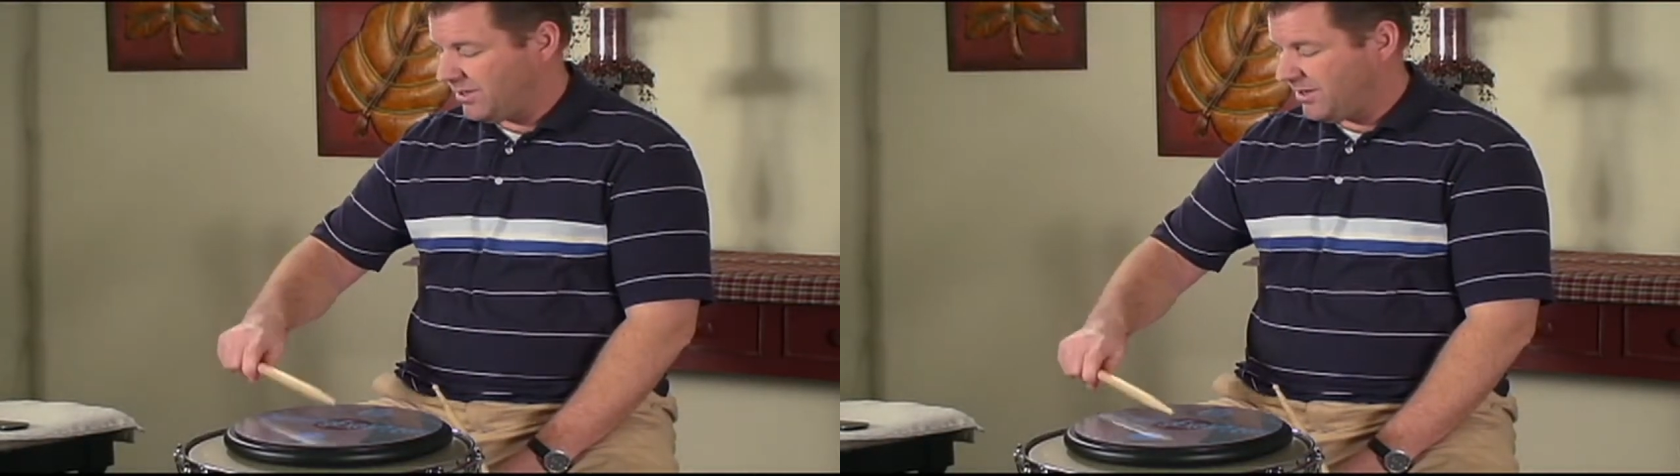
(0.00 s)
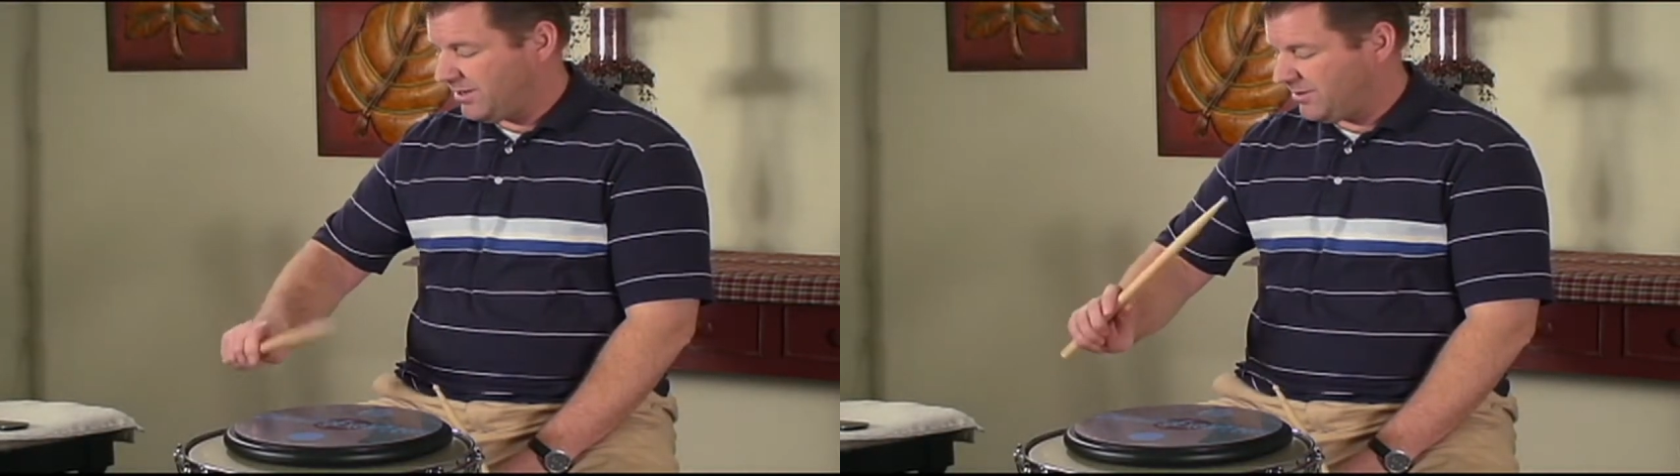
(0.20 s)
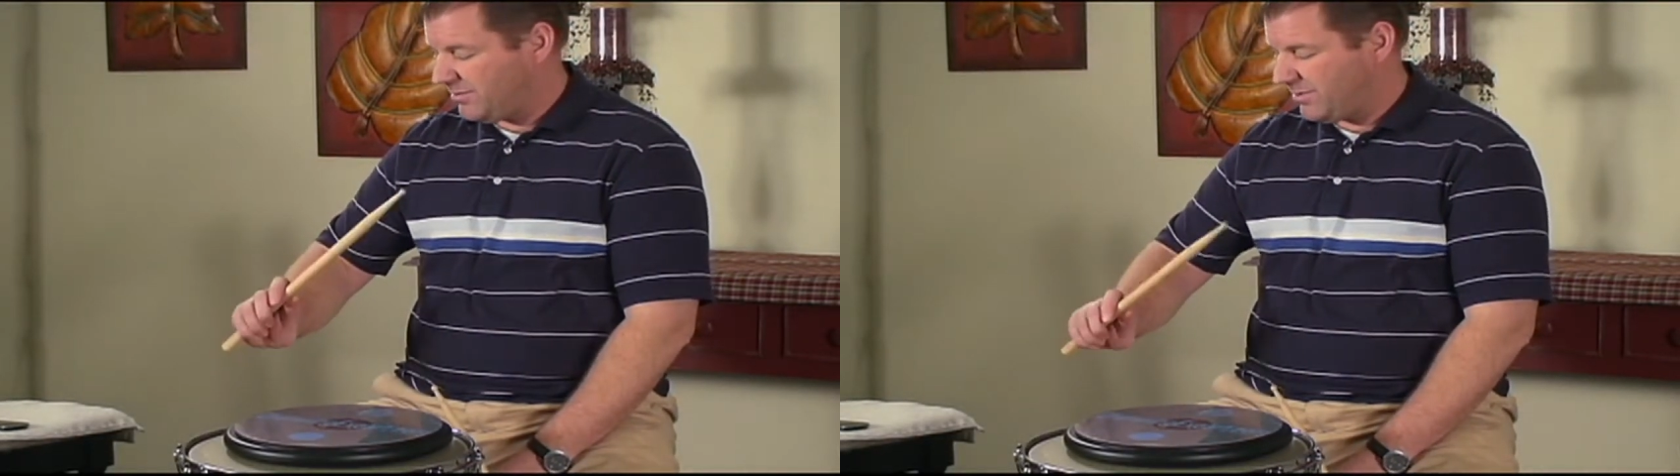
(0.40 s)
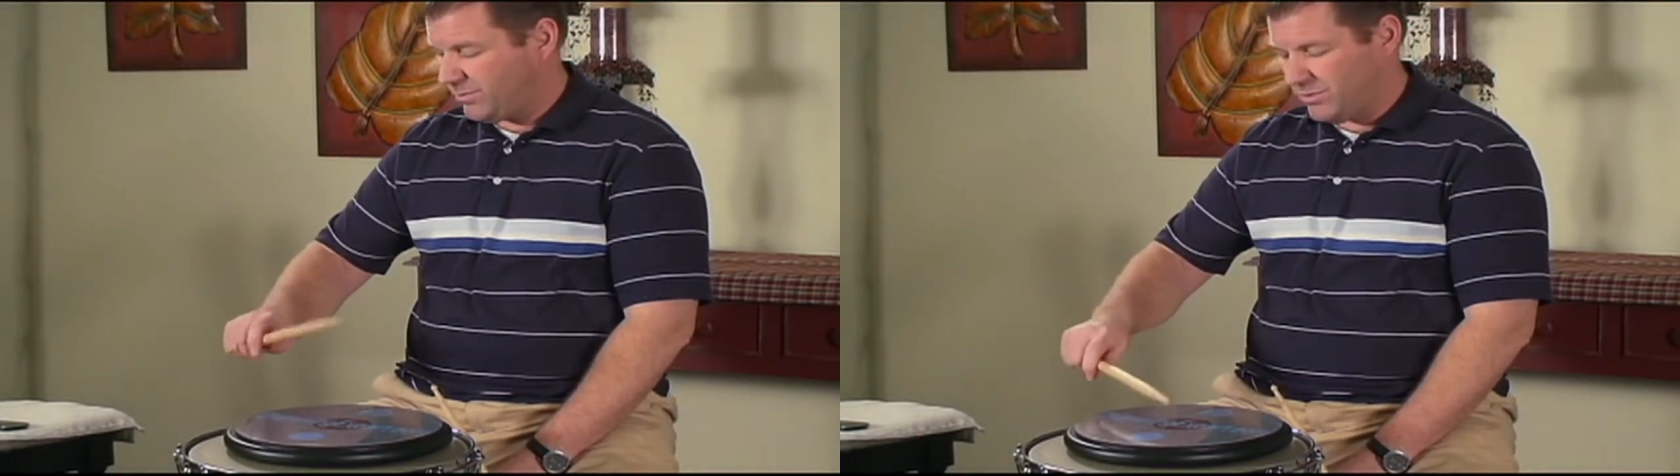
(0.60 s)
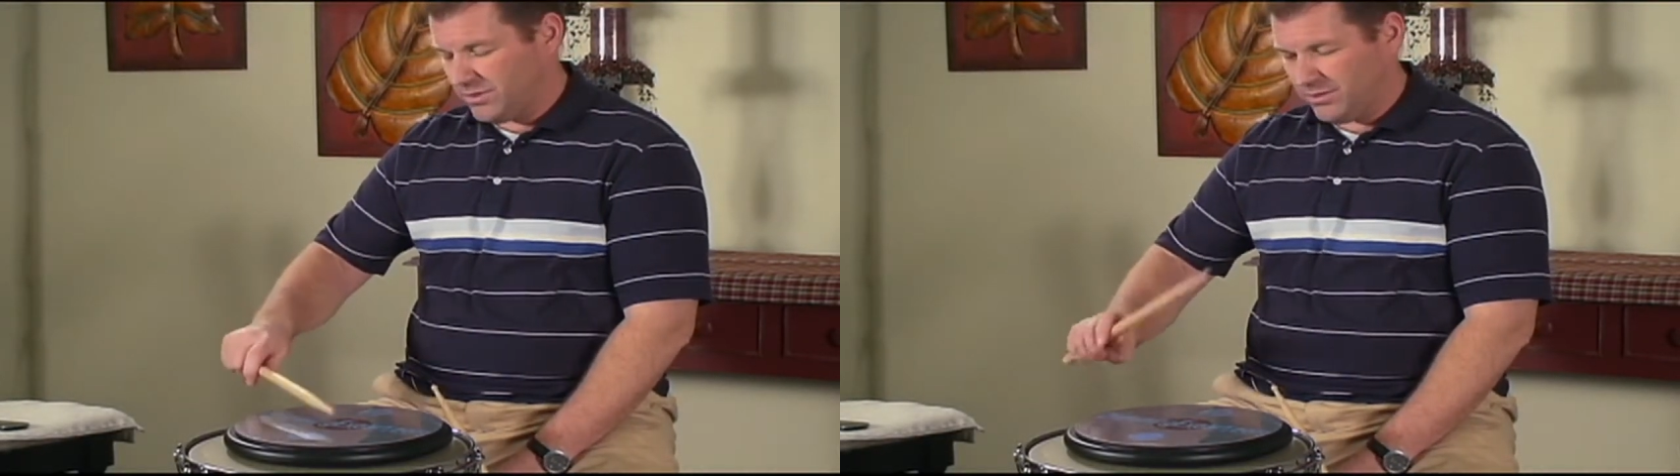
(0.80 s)

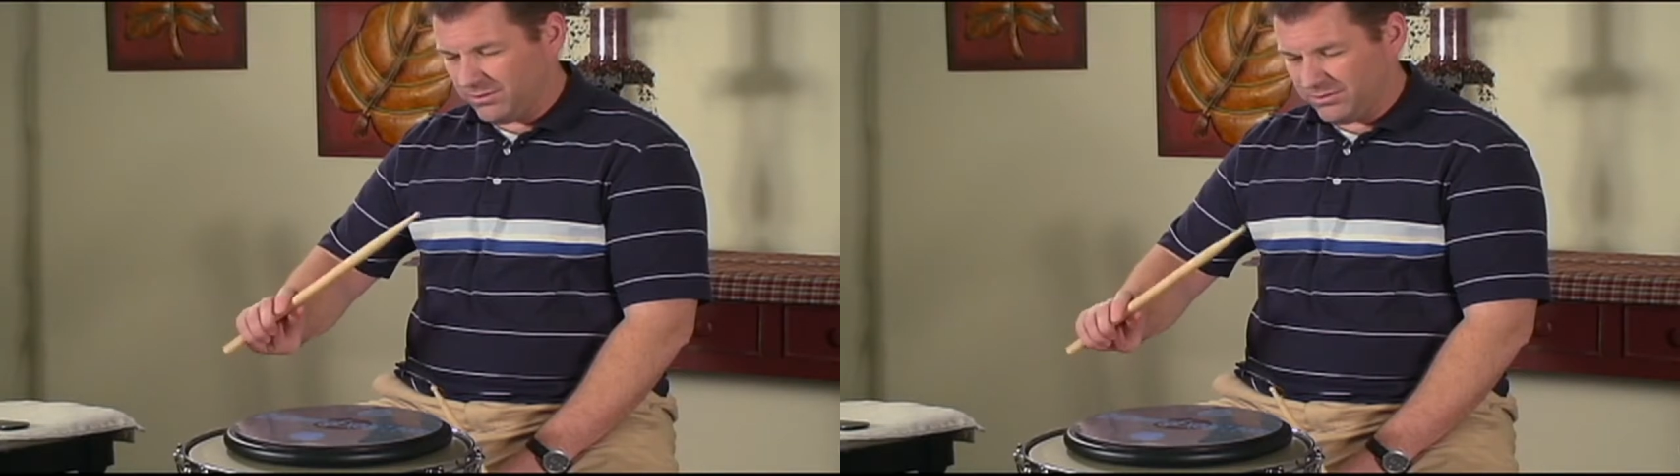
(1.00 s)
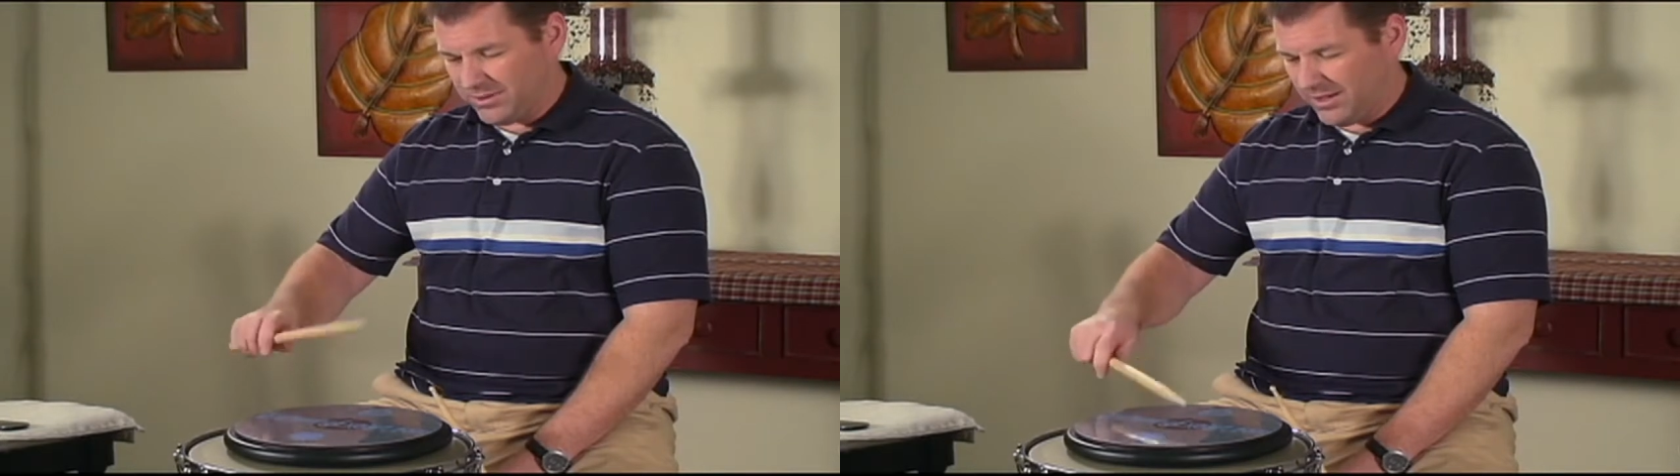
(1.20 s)
it'll